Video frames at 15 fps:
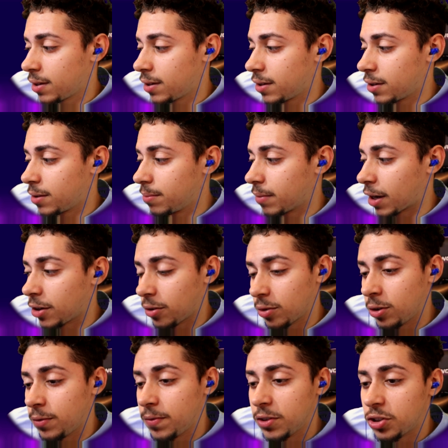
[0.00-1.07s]
Um, I don't
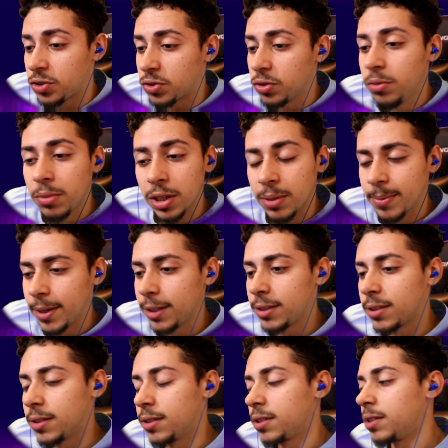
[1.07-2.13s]
know if it's true, but it makes
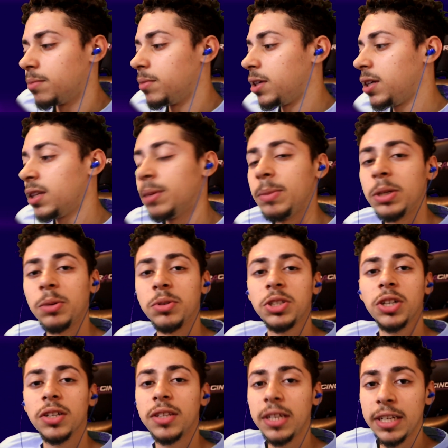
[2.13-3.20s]
sense to me. Let me know what
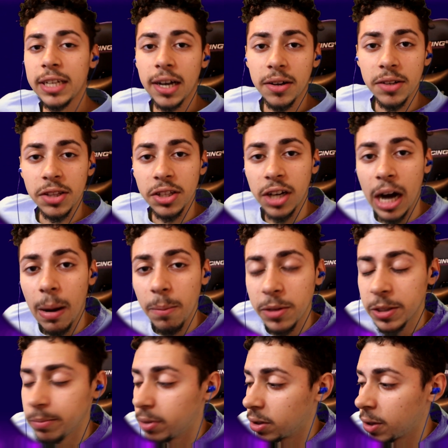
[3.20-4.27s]
y'all think down in the
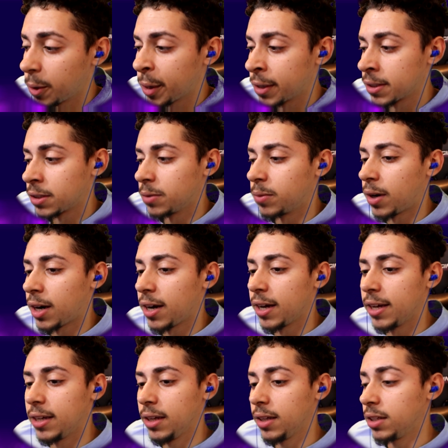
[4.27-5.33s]
comments below as to
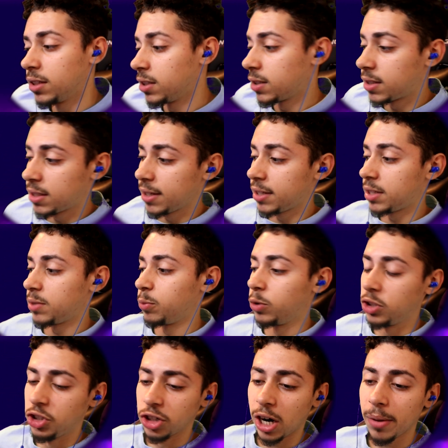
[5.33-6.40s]
why Six
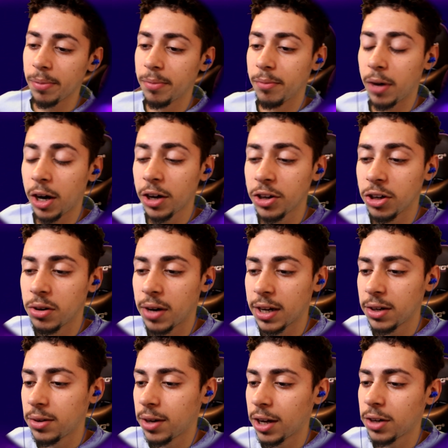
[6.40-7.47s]
would drop Mono. I
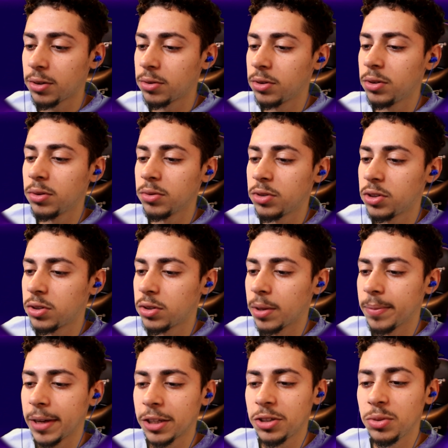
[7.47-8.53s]
don't. I don't know.
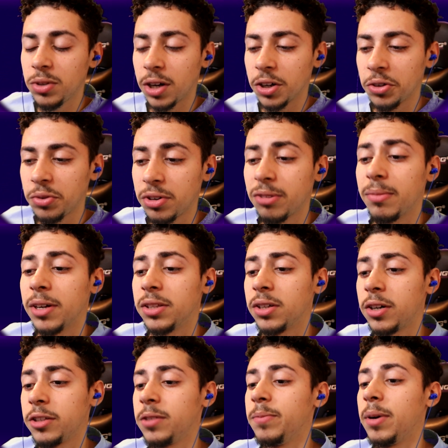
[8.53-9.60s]
I'm not too concrete on my
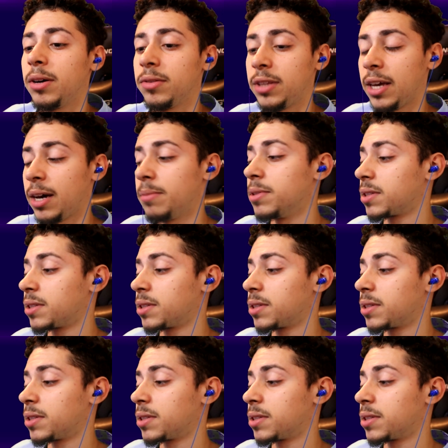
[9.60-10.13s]
thoughts about that.